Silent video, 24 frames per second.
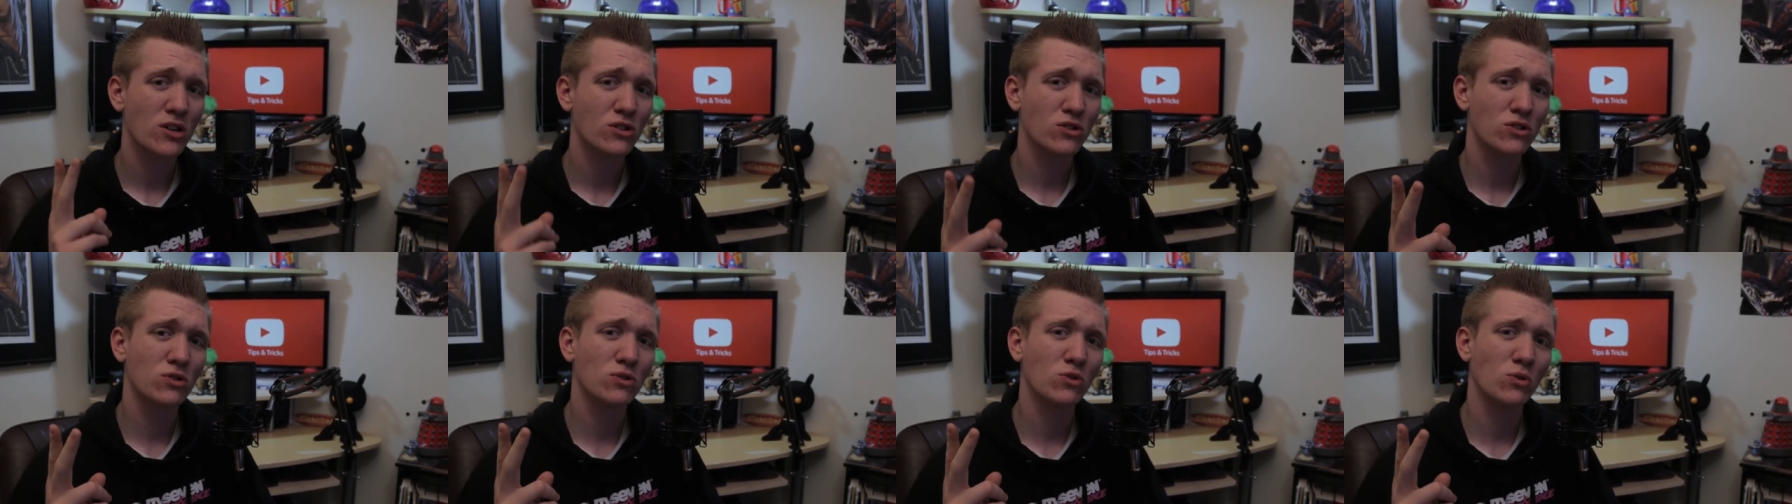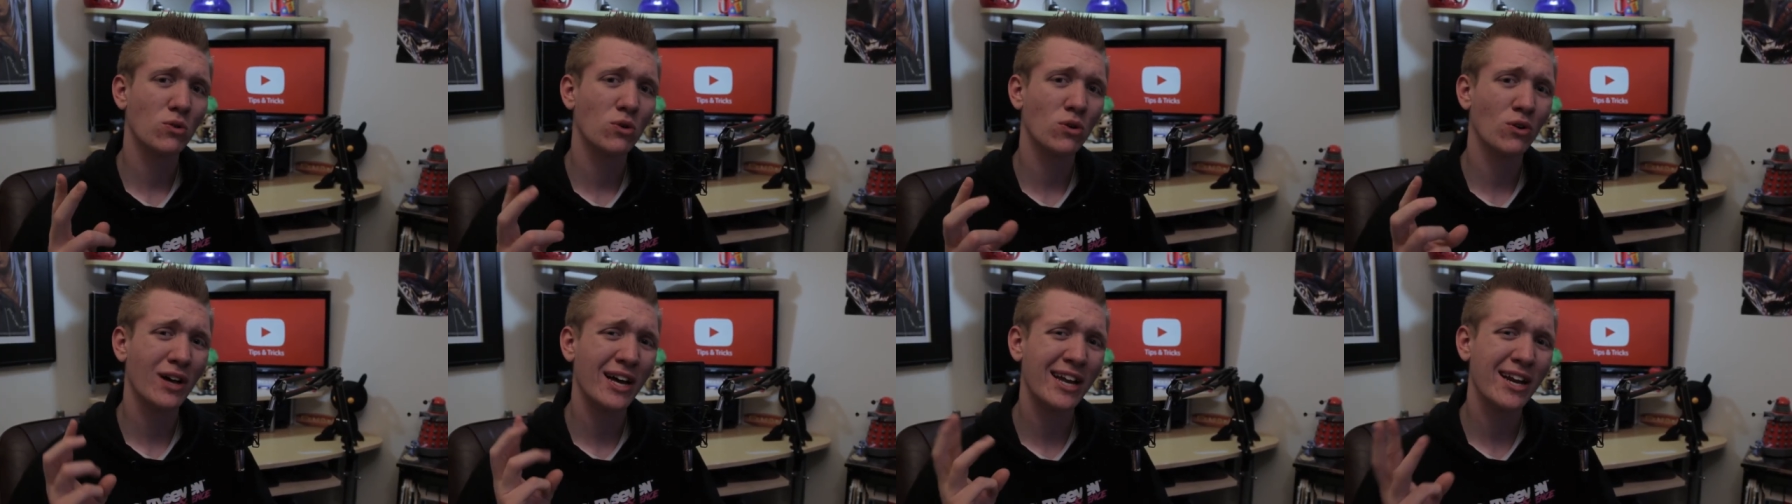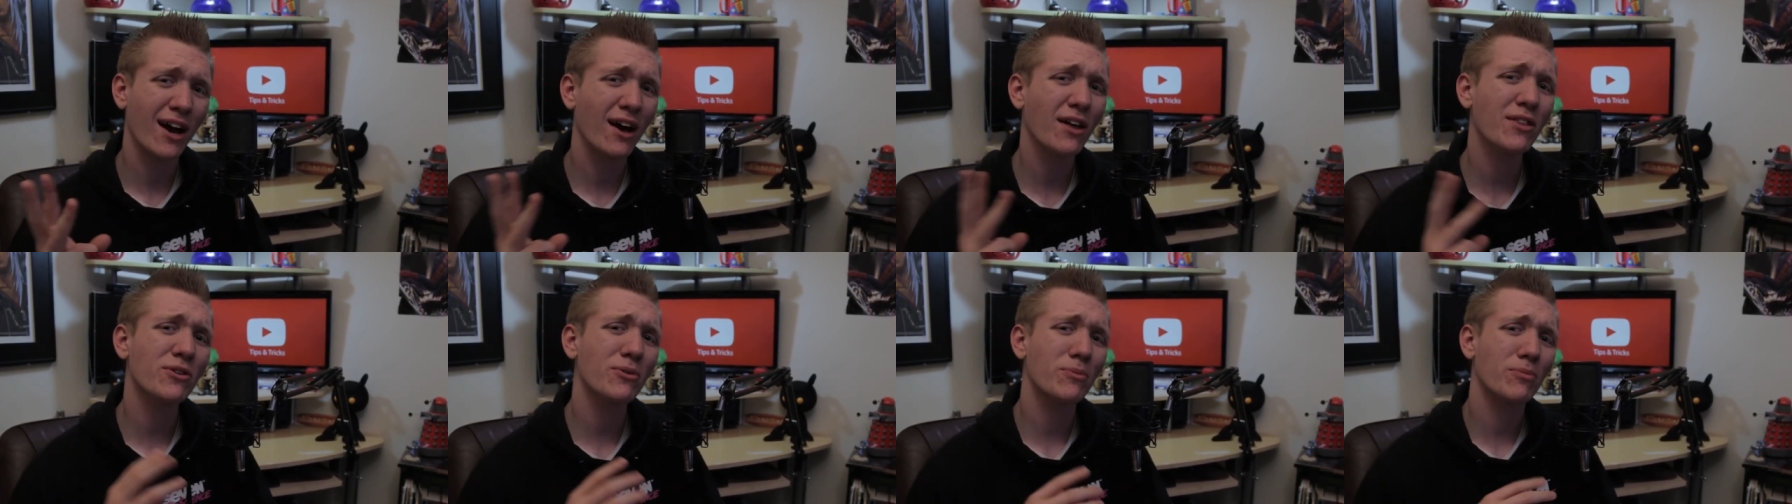school, and
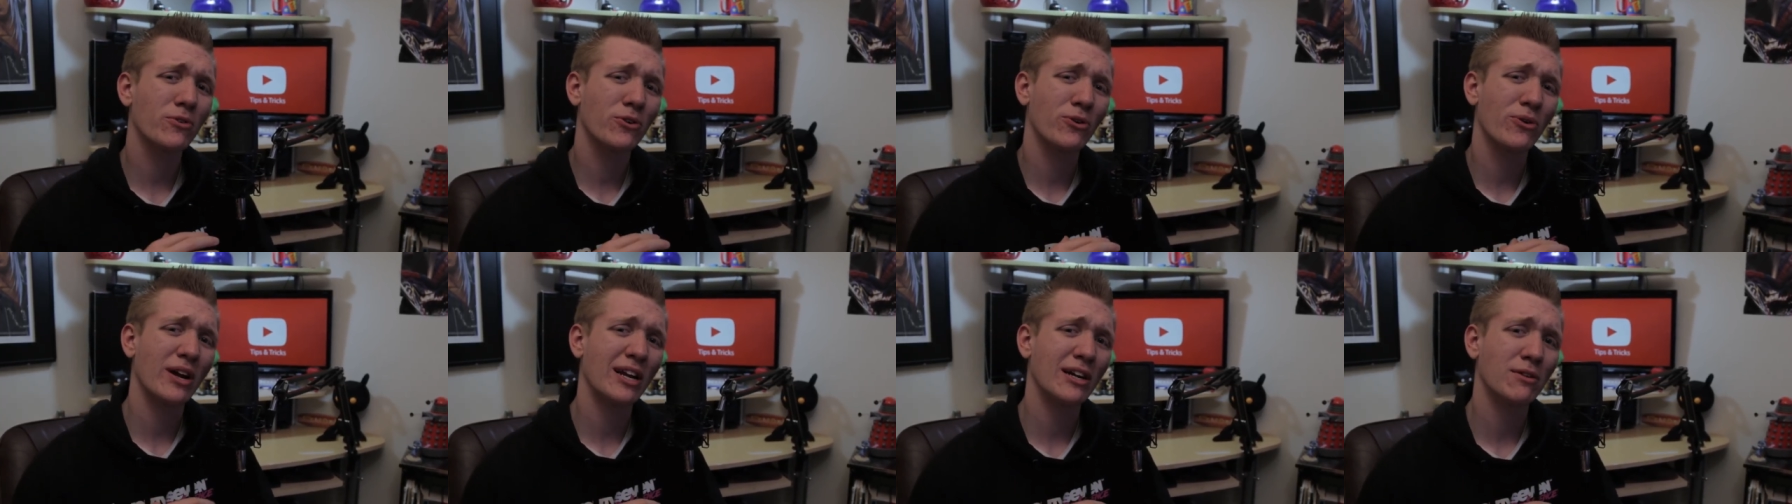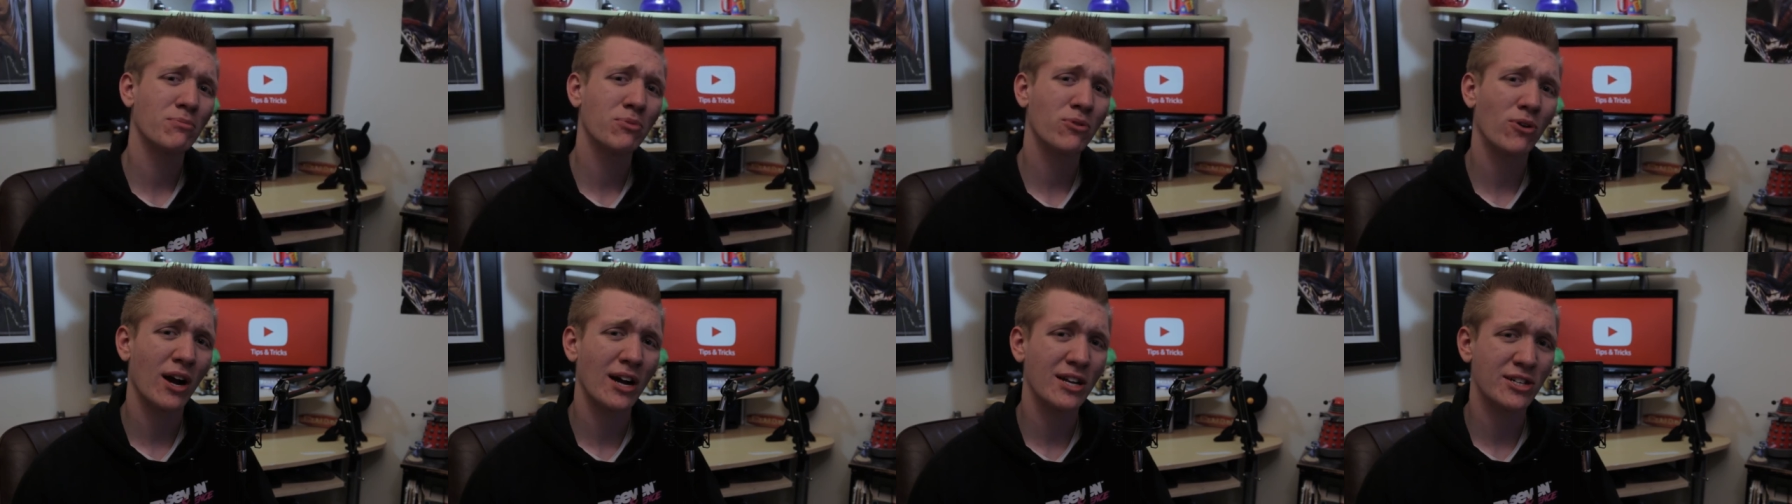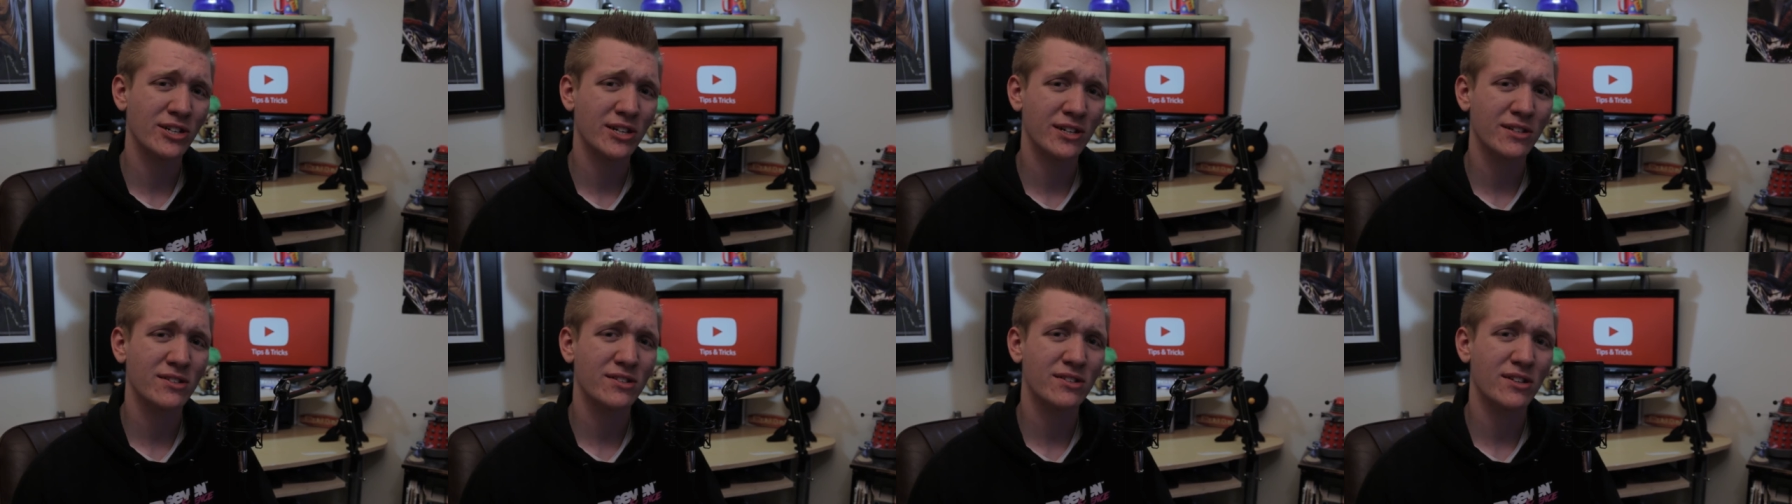other creative
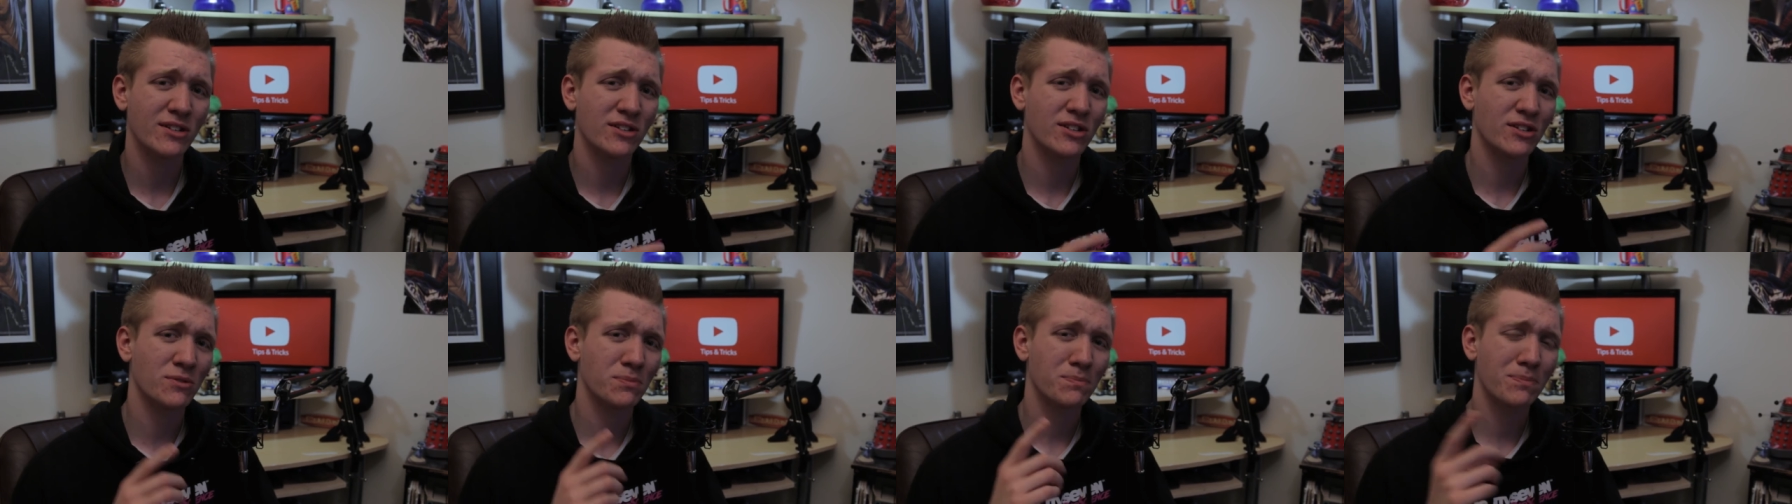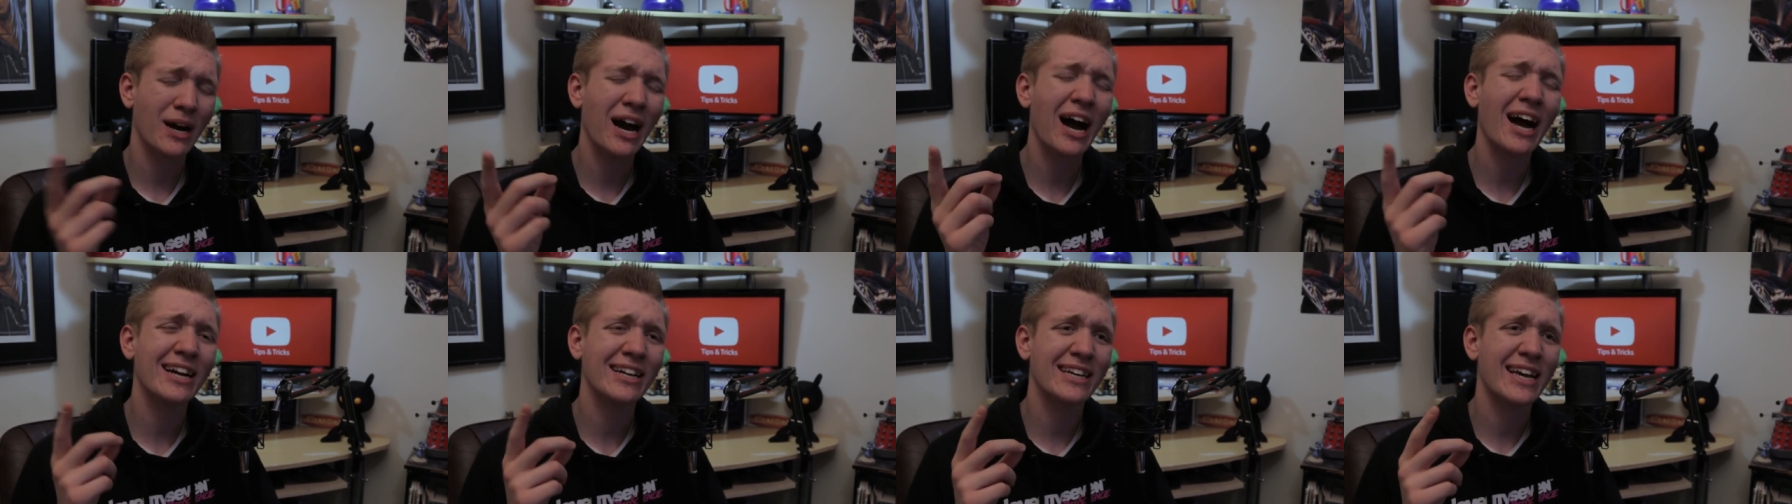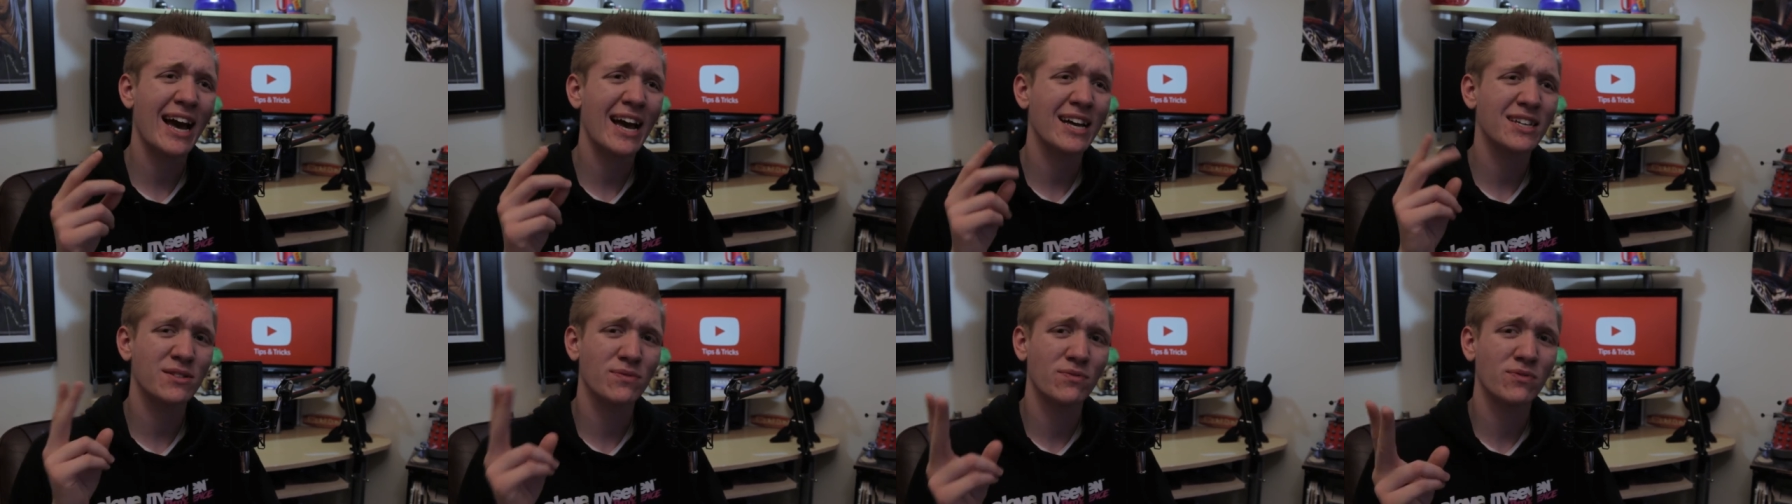projects, such as
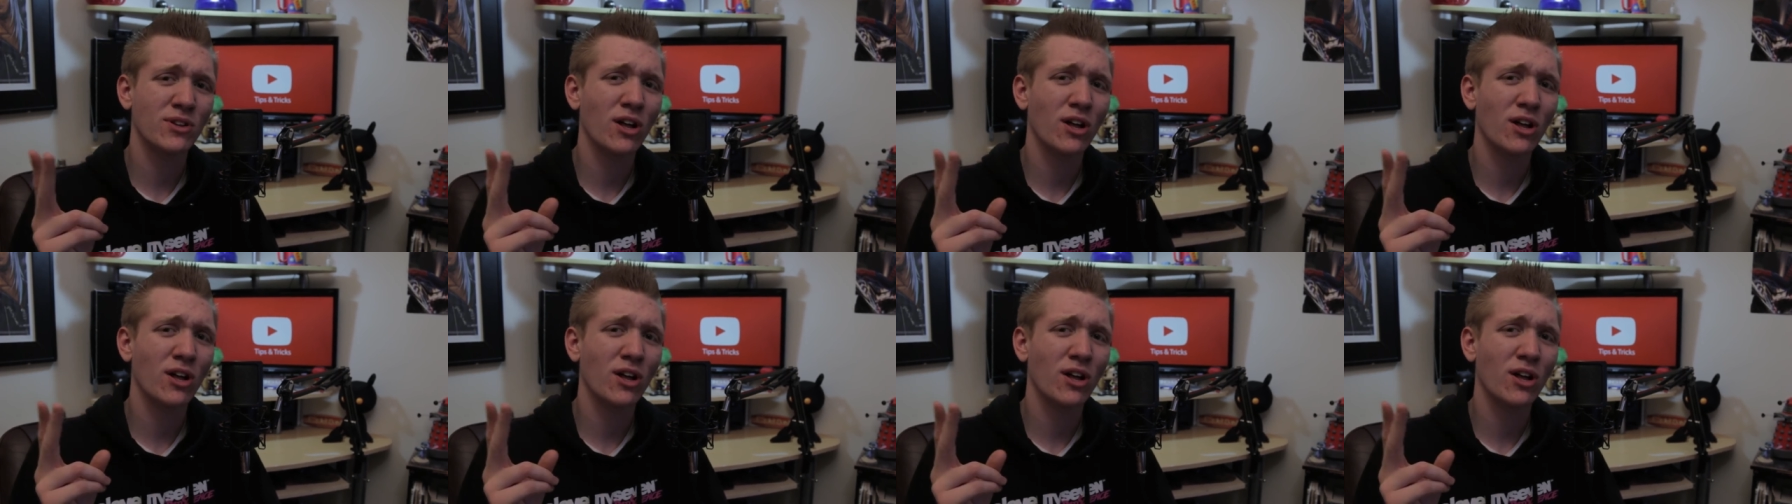podcasts,